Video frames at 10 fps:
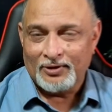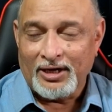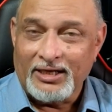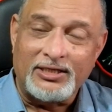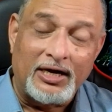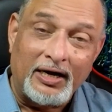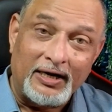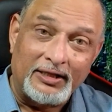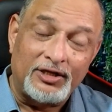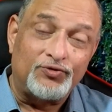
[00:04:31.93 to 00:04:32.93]

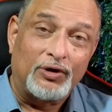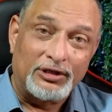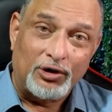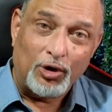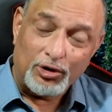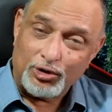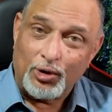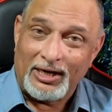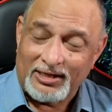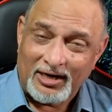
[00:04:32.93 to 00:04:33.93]
Incidentally, this version also
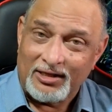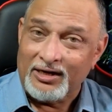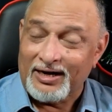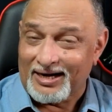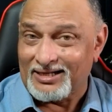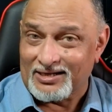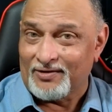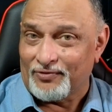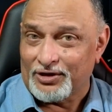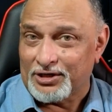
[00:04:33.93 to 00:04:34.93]
has another
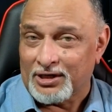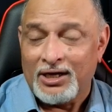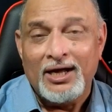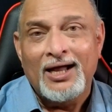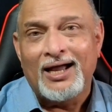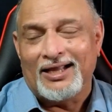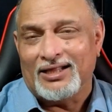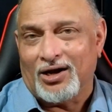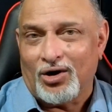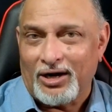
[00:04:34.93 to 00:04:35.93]
interesting feature in
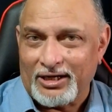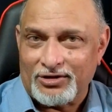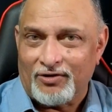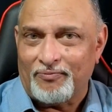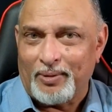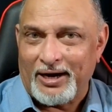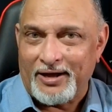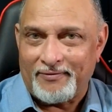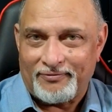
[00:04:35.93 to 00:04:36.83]
the context of PDF.